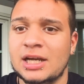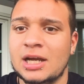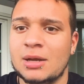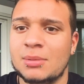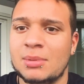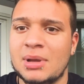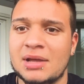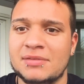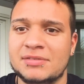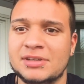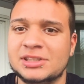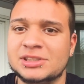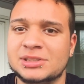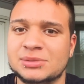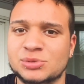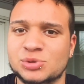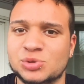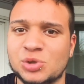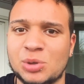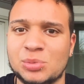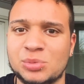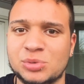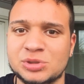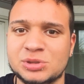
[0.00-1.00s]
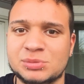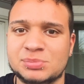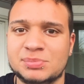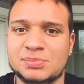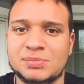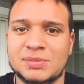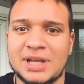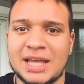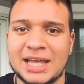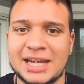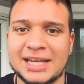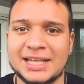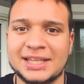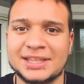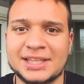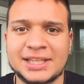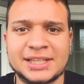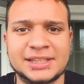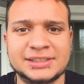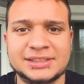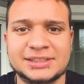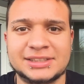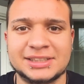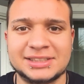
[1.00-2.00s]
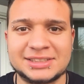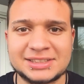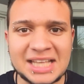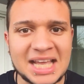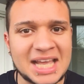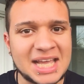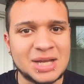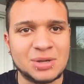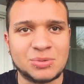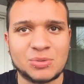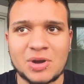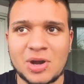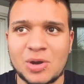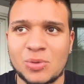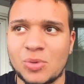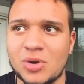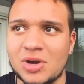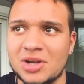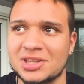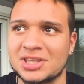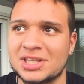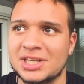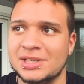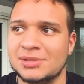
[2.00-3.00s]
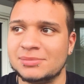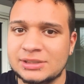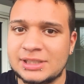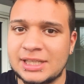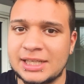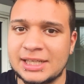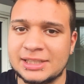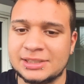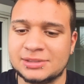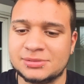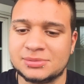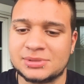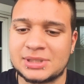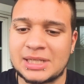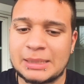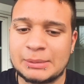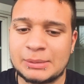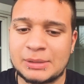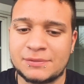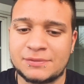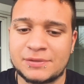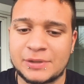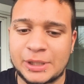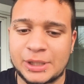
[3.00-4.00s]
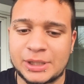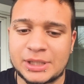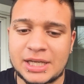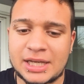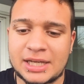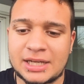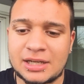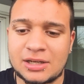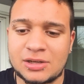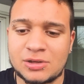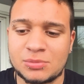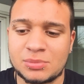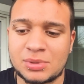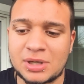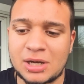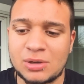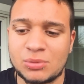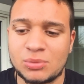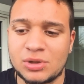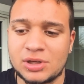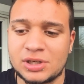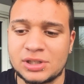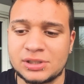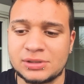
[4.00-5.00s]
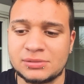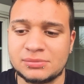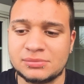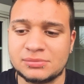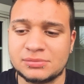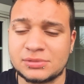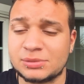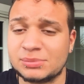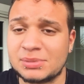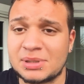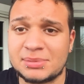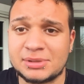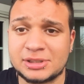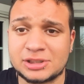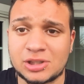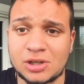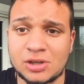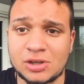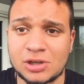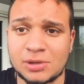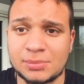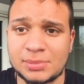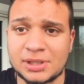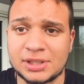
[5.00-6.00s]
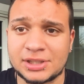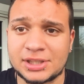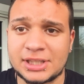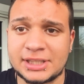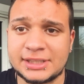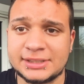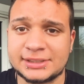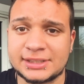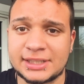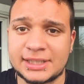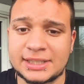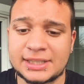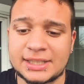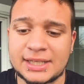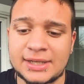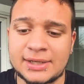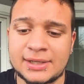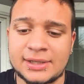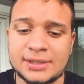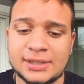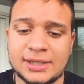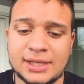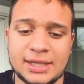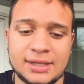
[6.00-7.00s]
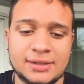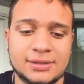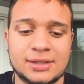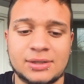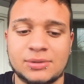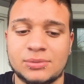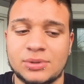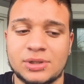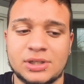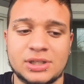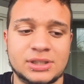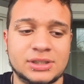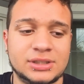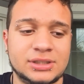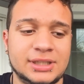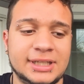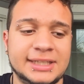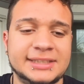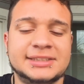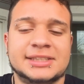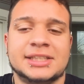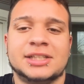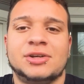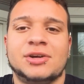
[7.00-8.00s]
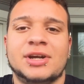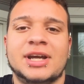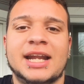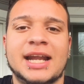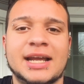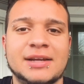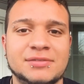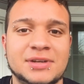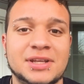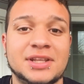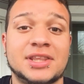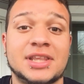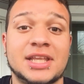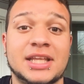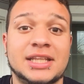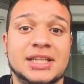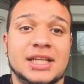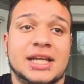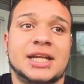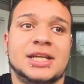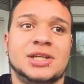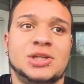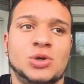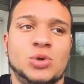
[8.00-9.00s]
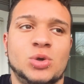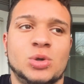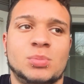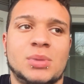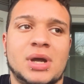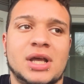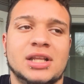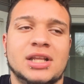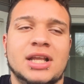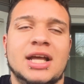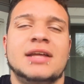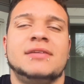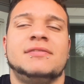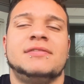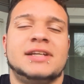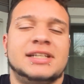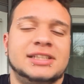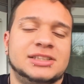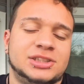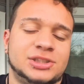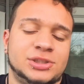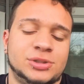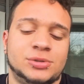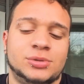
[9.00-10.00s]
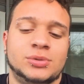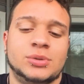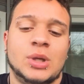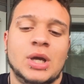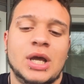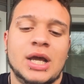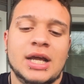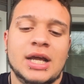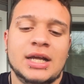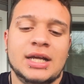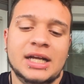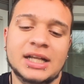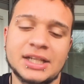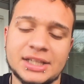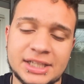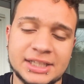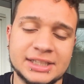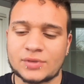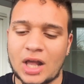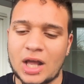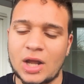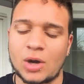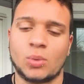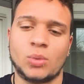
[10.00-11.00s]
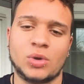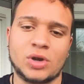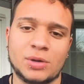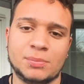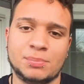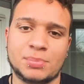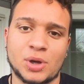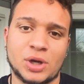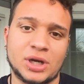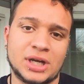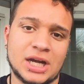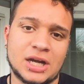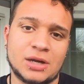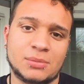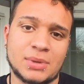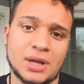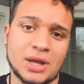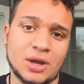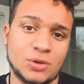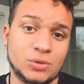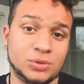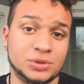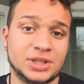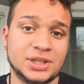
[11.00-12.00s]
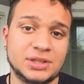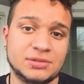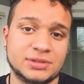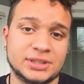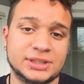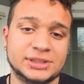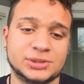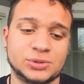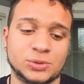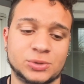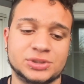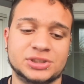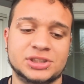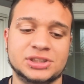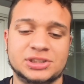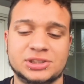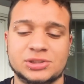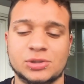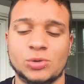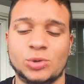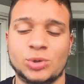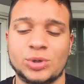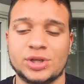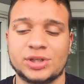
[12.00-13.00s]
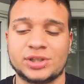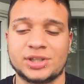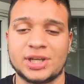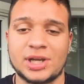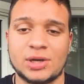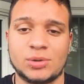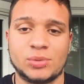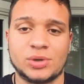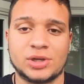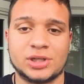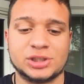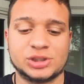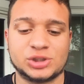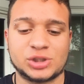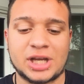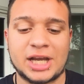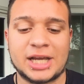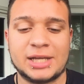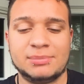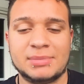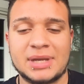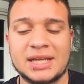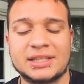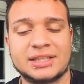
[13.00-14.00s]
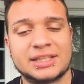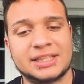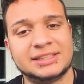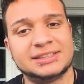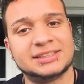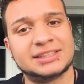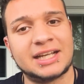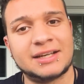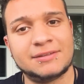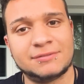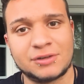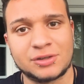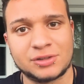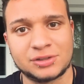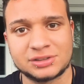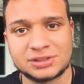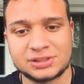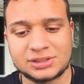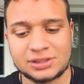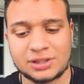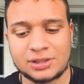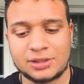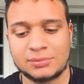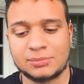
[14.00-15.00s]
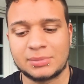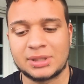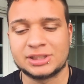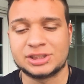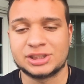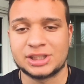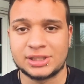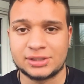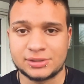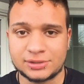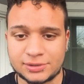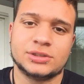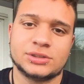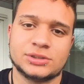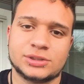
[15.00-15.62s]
Having some troubles getting things to stay where I want them. Taking some time to figure that out, but I'll maybe talk about things like that, and I want to integrate everything that I do in my life into this. I don't want to burn out my only resources so quickly. I want to try and make things diverse on my channel.